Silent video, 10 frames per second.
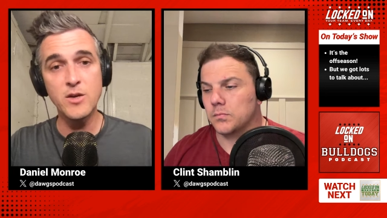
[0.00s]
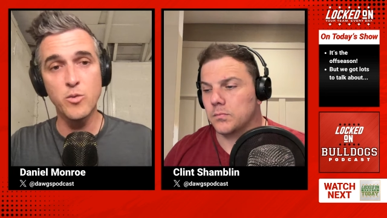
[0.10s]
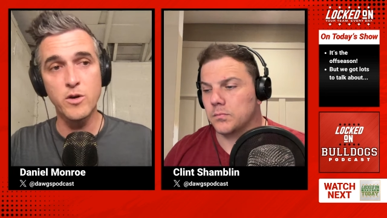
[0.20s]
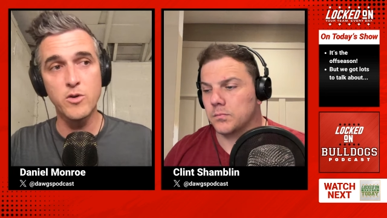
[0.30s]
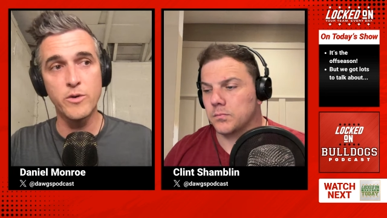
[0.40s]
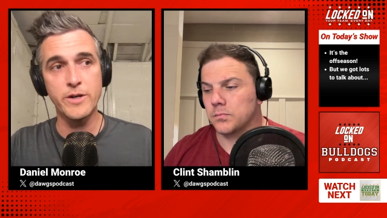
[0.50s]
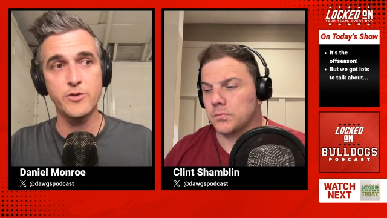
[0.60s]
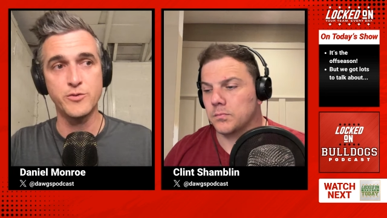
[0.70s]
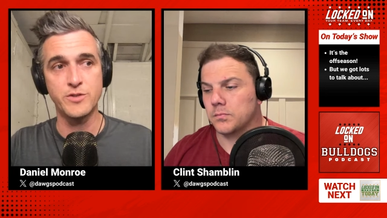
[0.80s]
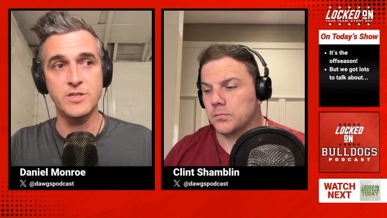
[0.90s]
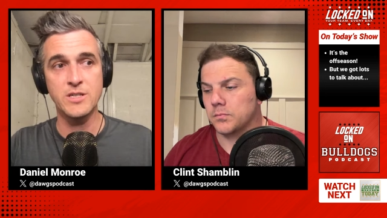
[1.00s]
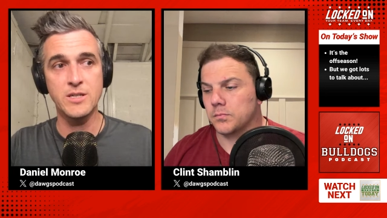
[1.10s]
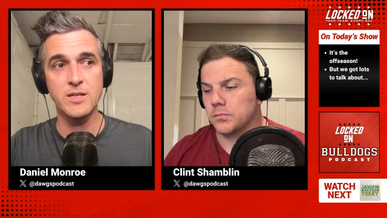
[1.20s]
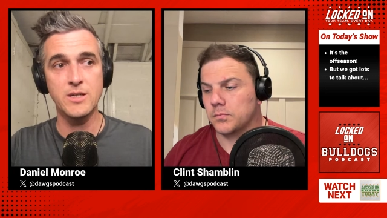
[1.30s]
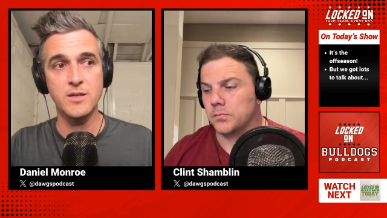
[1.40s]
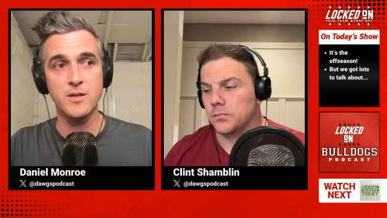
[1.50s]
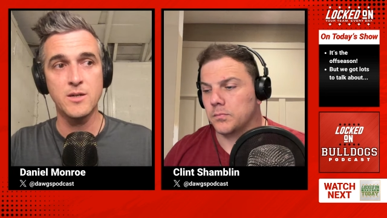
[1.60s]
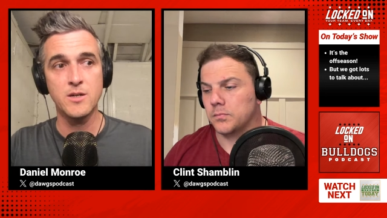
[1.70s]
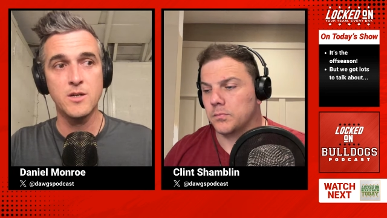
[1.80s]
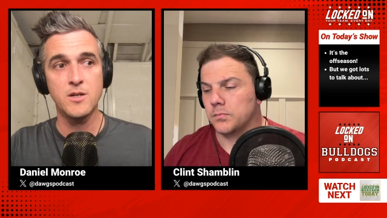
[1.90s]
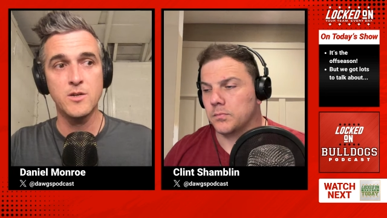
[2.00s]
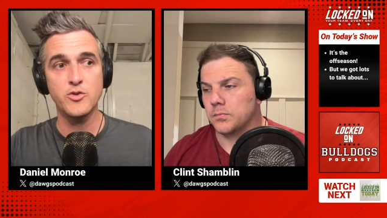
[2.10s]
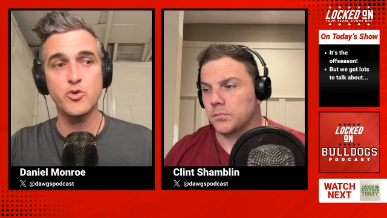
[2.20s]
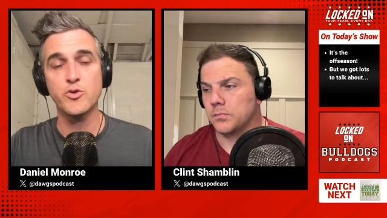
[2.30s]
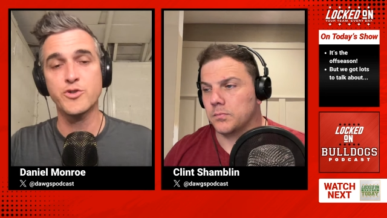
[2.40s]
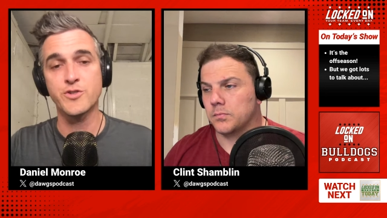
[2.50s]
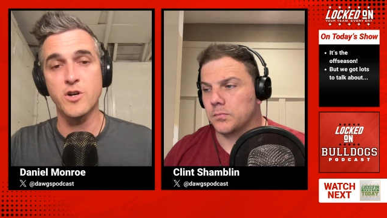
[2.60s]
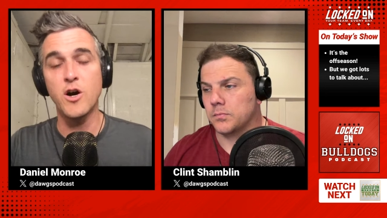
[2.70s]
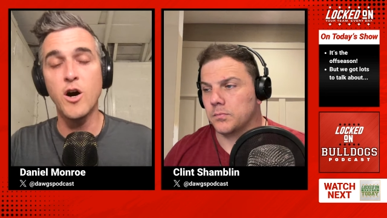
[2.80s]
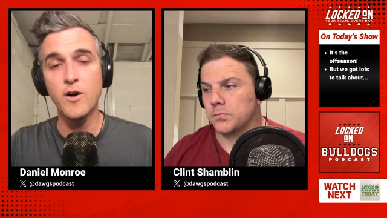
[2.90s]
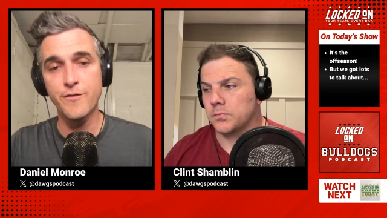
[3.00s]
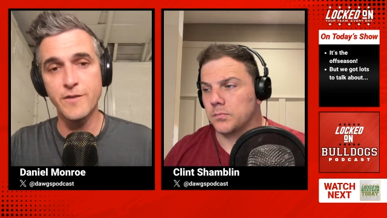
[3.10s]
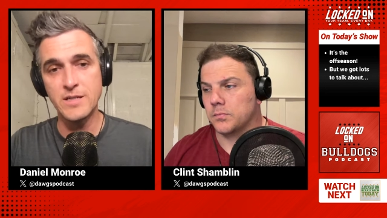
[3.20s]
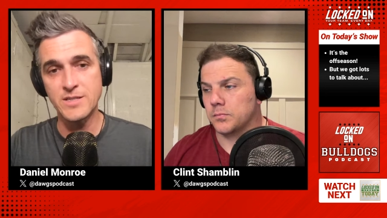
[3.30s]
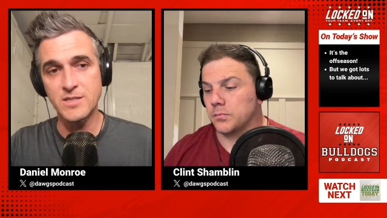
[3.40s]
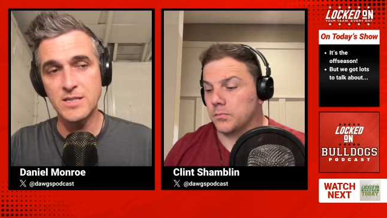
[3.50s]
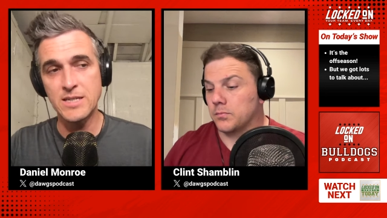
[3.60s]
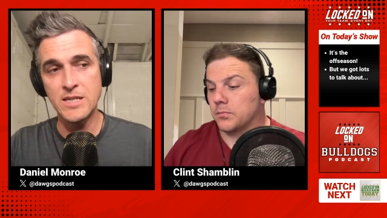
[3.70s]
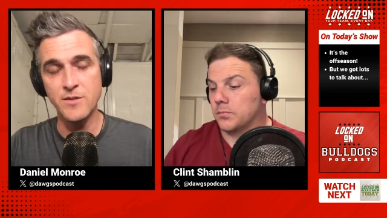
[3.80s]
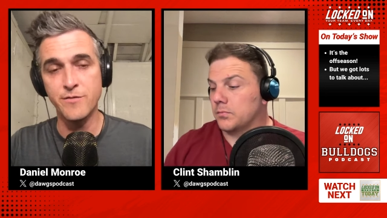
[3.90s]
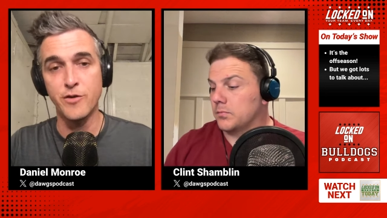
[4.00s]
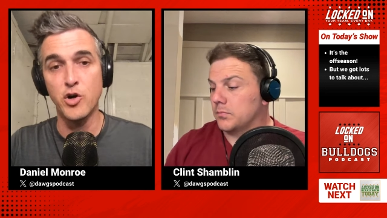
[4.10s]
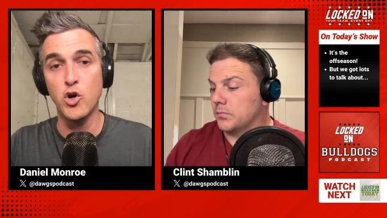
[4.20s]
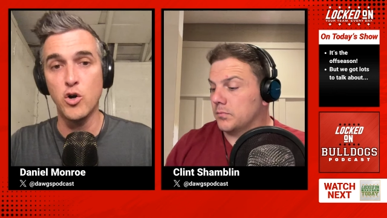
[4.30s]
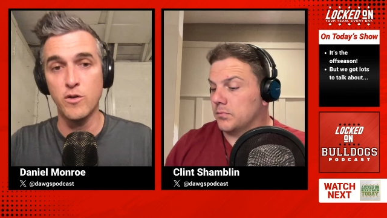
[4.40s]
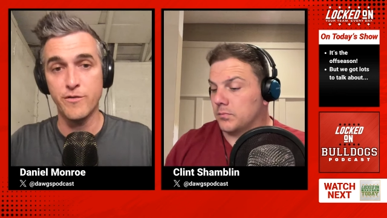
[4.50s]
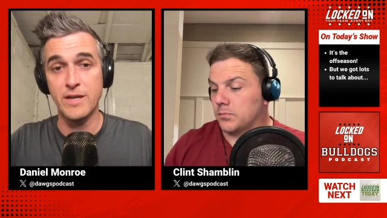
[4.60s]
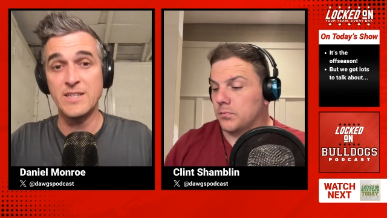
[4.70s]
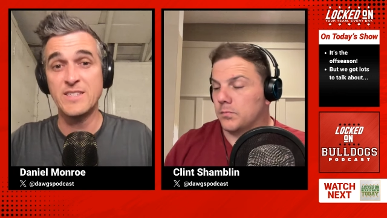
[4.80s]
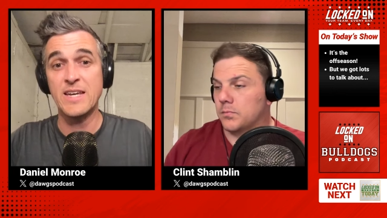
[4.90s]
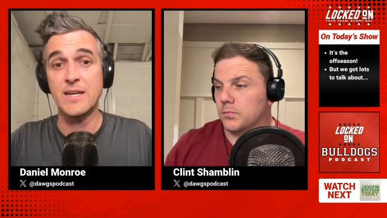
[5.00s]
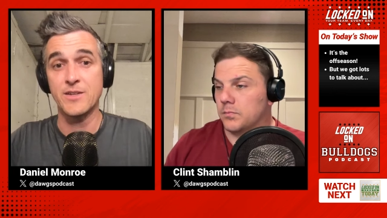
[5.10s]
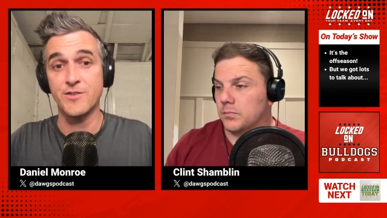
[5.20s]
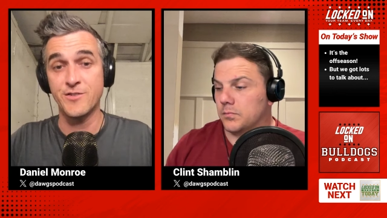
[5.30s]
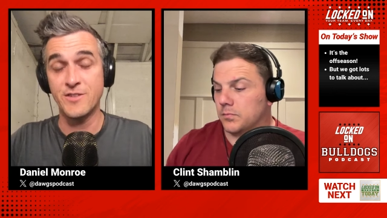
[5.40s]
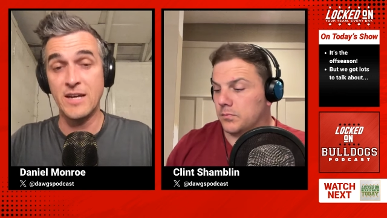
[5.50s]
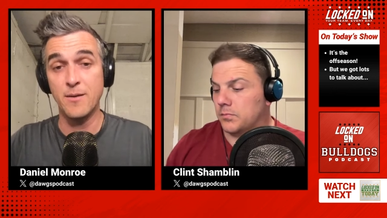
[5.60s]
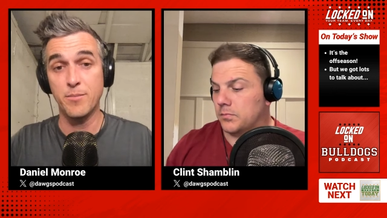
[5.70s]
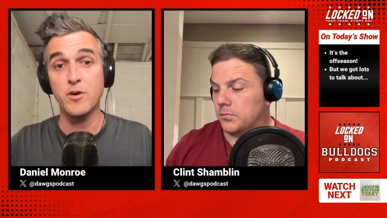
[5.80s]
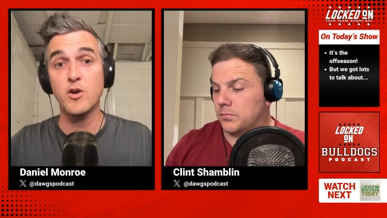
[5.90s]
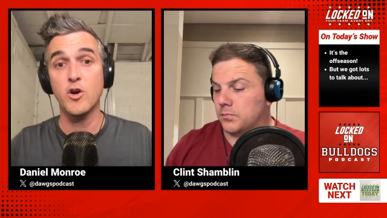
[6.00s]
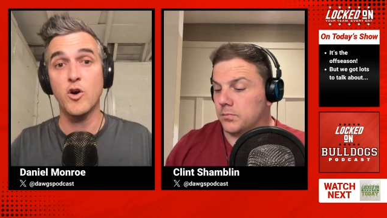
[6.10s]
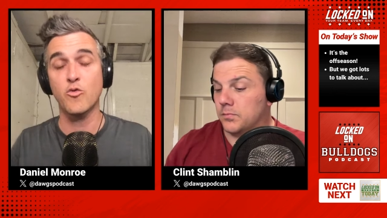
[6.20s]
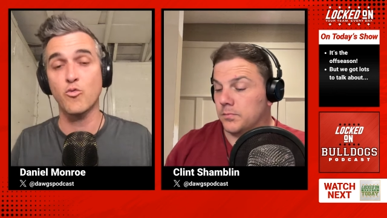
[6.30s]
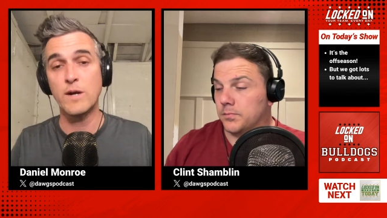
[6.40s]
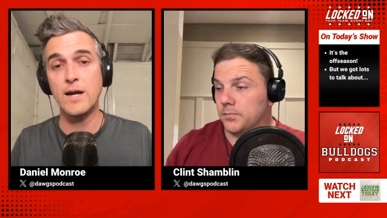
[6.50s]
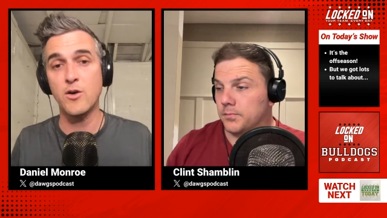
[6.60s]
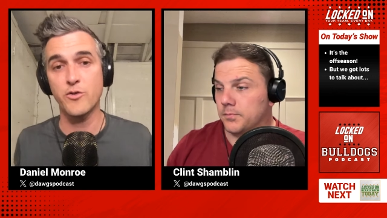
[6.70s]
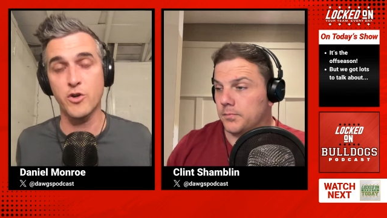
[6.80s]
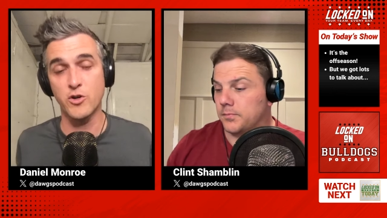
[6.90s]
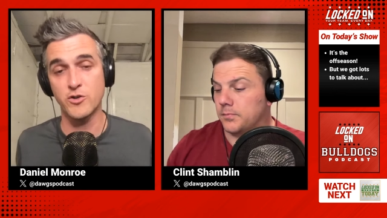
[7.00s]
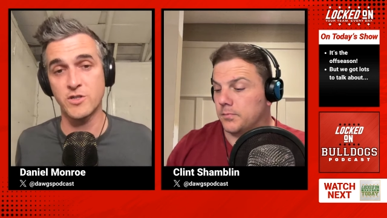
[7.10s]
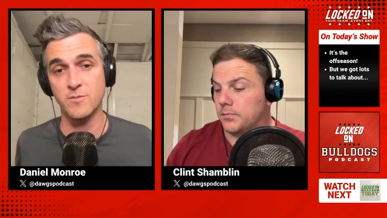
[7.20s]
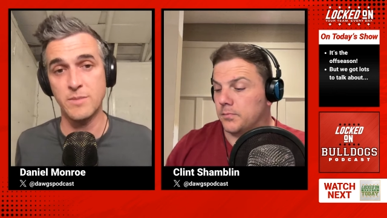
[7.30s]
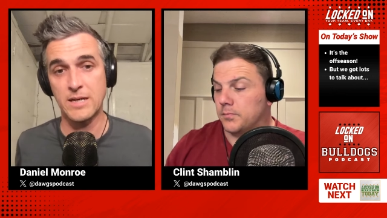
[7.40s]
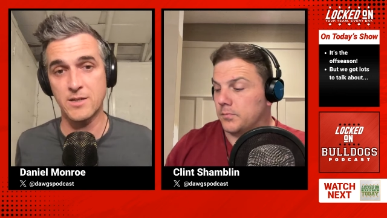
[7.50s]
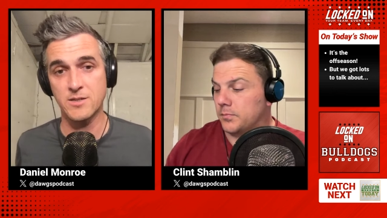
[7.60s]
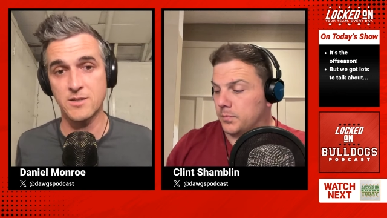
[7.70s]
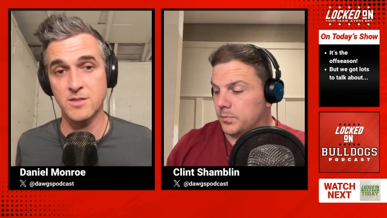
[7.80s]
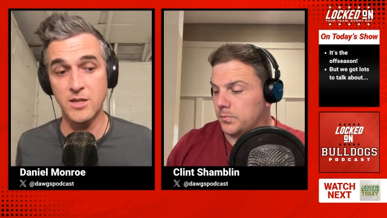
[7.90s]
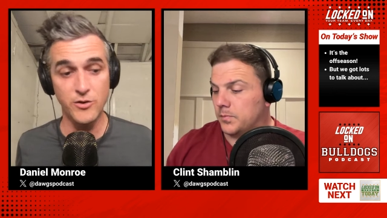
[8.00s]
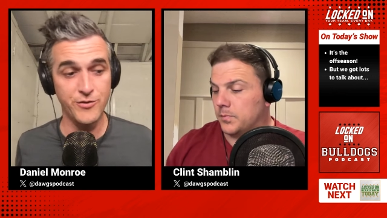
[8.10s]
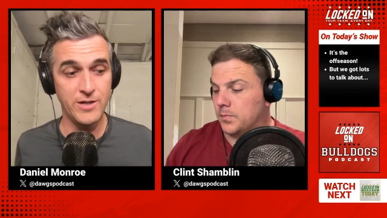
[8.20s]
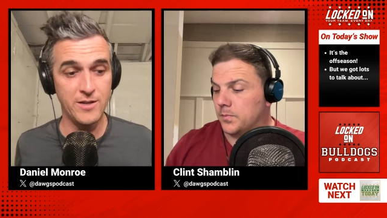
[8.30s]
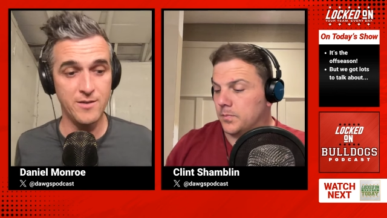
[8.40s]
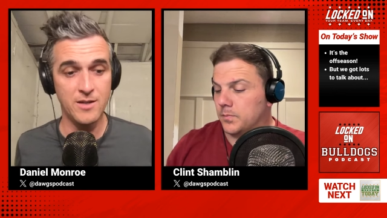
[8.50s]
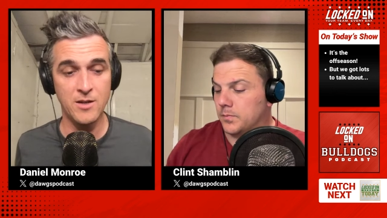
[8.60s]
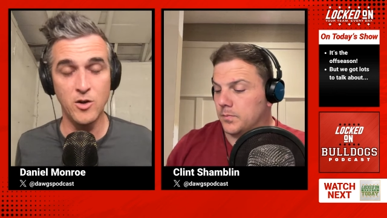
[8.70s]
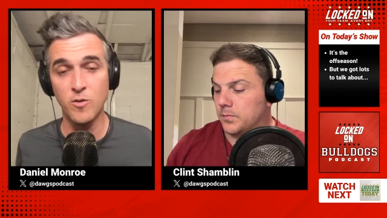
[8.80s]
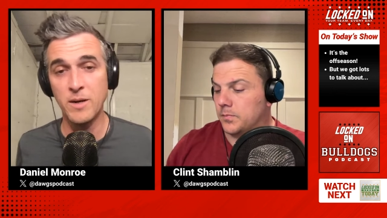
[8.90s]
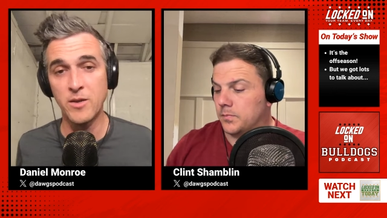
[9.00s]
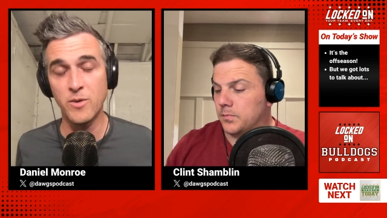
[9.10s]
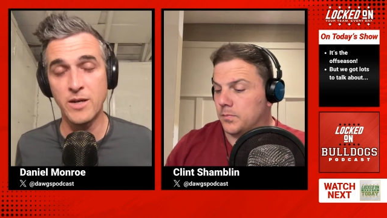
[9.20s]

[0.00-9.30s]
Speaker 1: we're going to see Georgia's offense evolve and take a step around Carson Beck's skill set. And oh, by the way,